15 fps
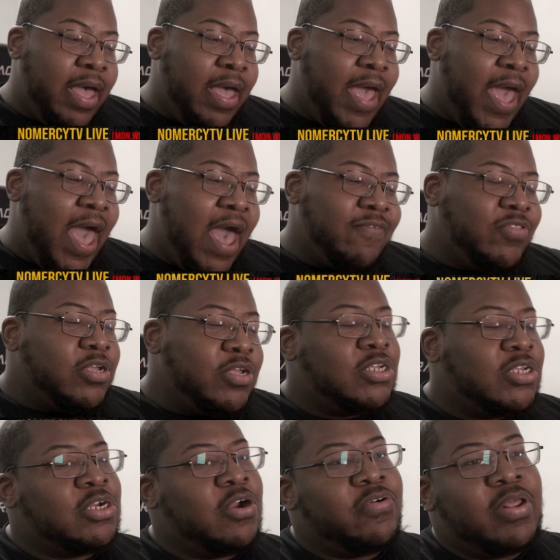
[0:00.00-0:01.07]
After a
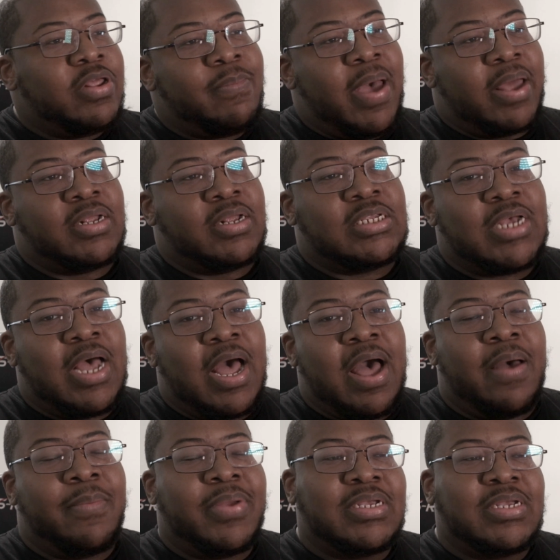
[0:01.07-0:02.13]
certain amount of
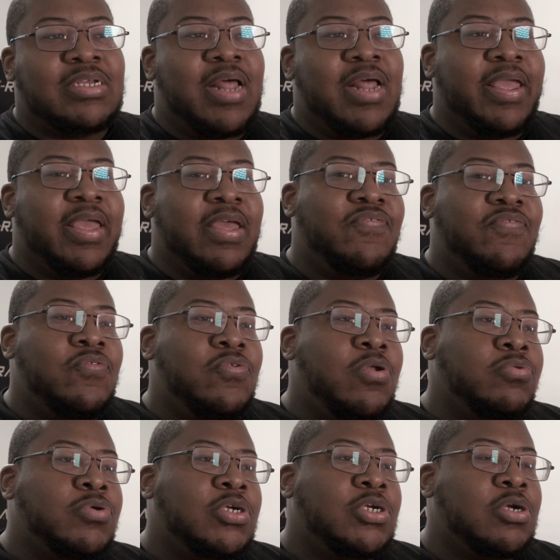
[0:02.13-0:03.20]
time, it's like, if you
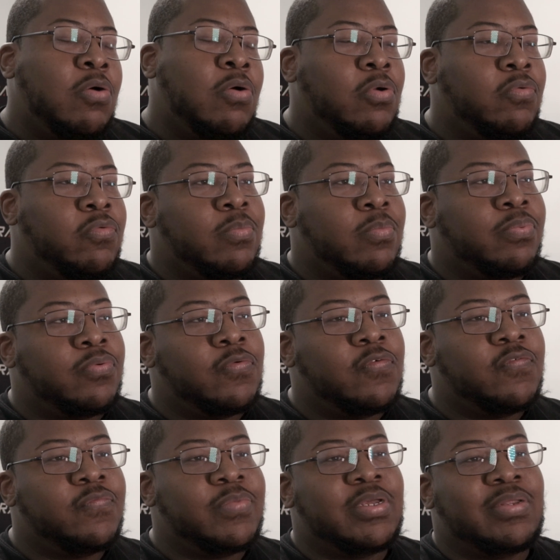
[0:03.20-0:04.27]
don't show no
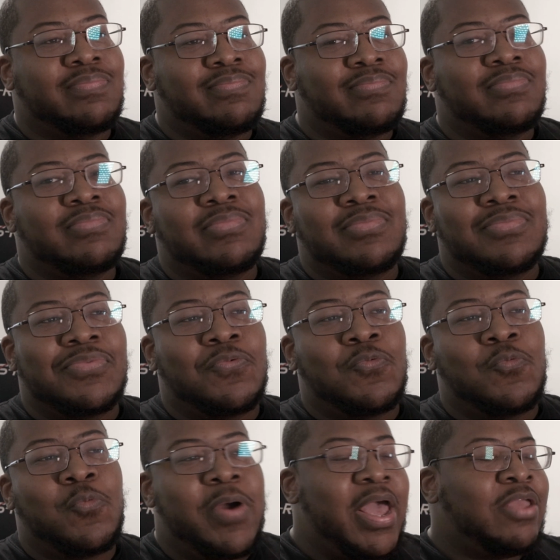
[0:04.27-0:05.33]
improvement,
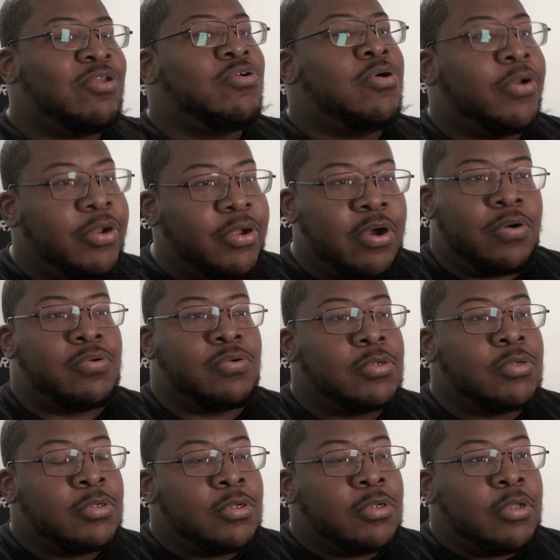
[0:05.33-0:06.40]
where you going to go?
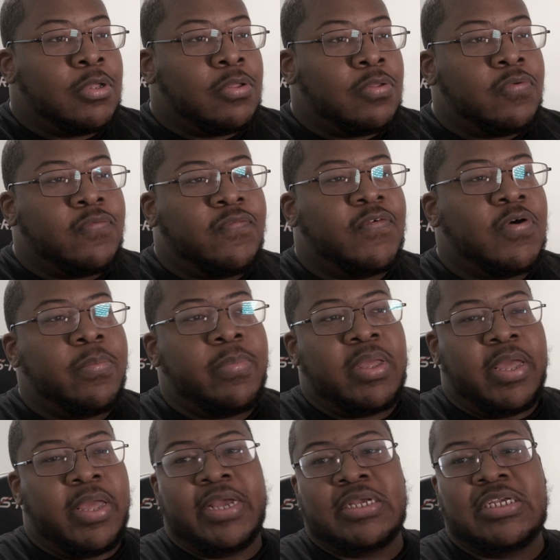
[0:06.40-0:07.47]
You feel me?
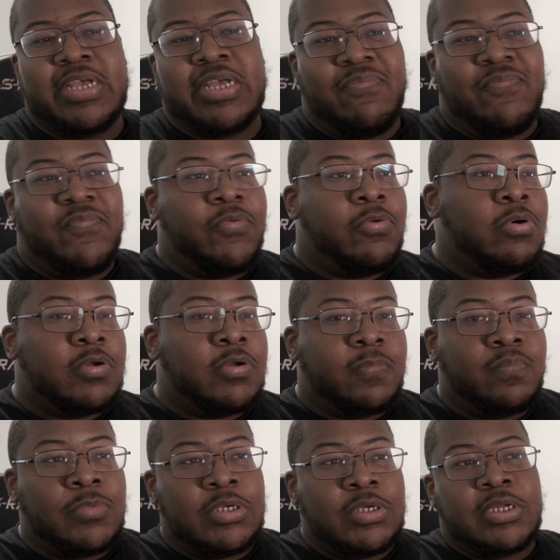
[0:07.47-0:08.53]
Except for
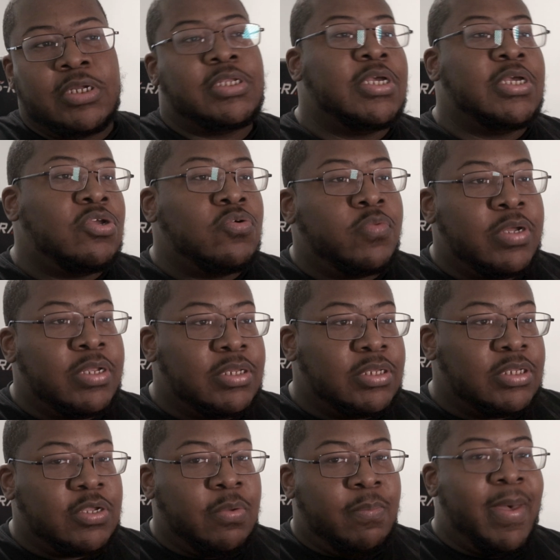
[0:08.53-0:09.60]
continuing
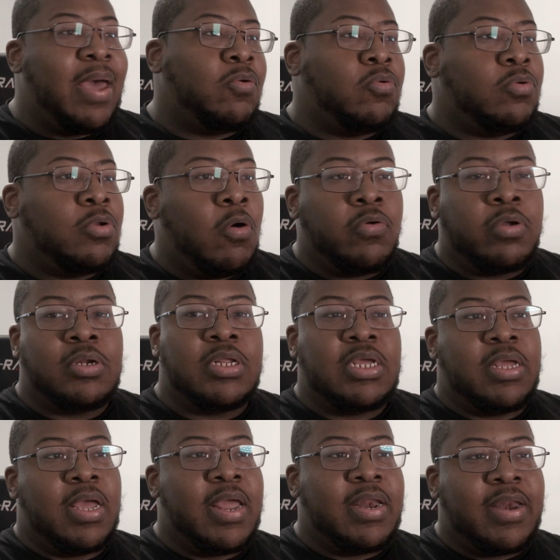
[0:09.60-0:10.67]
to battle
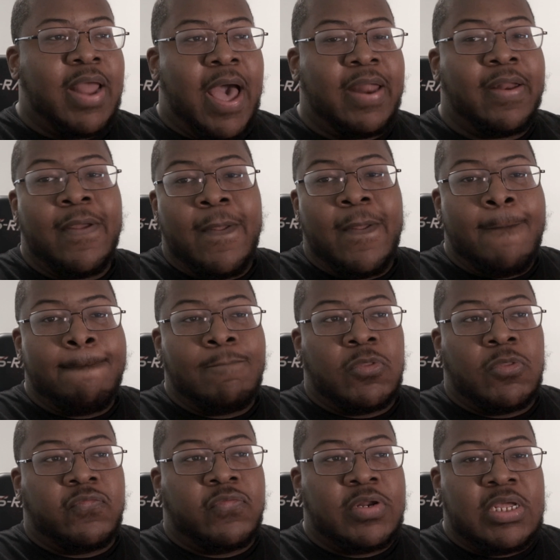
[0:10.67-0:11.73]
locally and not
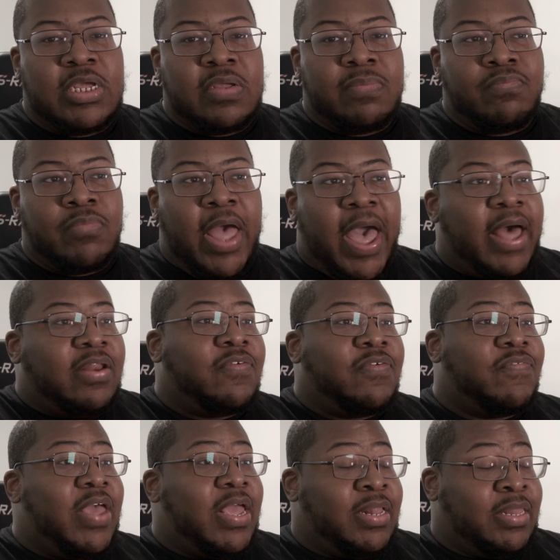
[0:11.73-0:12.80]
really
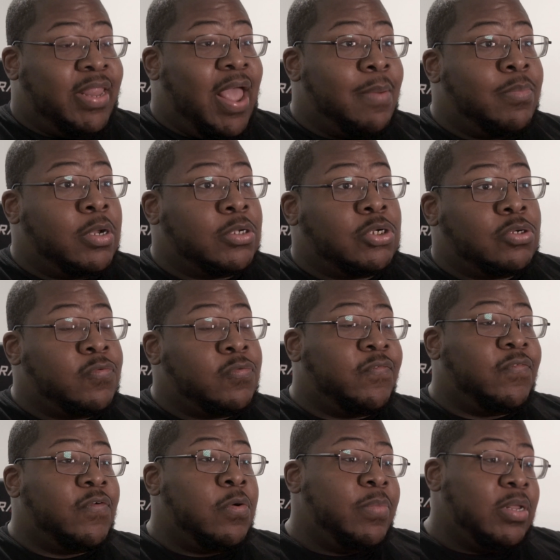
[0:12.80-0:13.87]
elevate that much. You
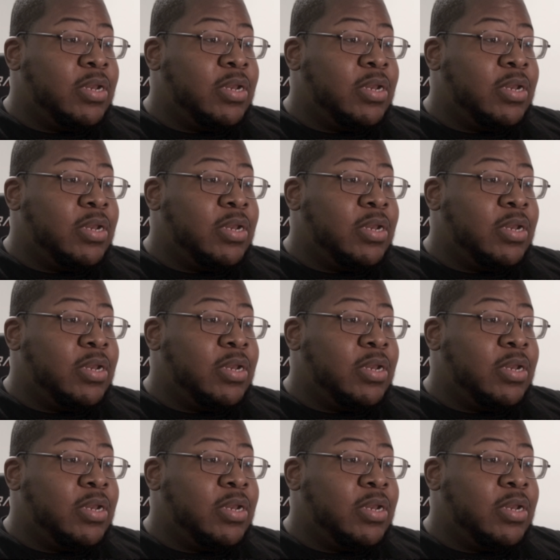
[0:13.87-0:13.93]
feel me?